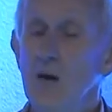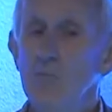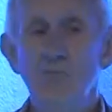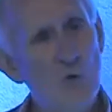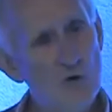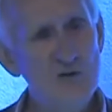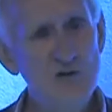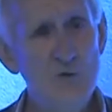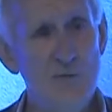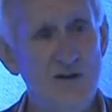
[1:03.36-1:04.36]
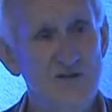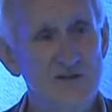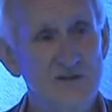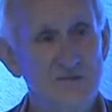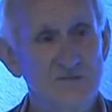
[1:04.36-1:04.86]
But what do we do about
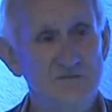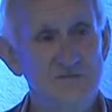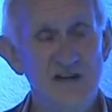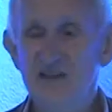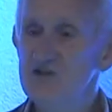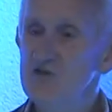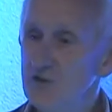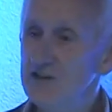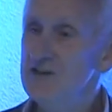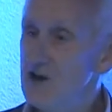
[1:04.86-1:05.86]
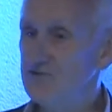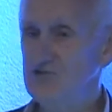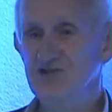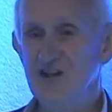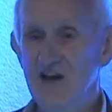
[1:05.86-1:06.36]
it? It's not enough
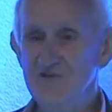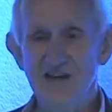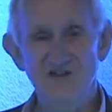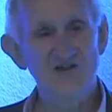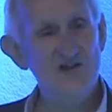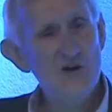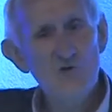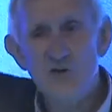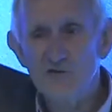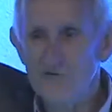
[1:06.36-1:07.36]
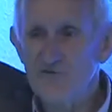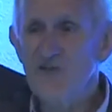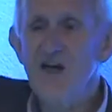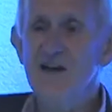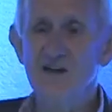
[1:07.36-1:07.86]
just to have that slogan
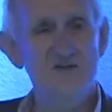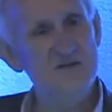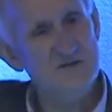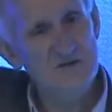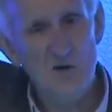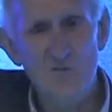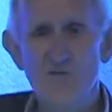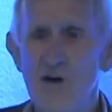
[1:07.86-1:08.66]
flying as top of our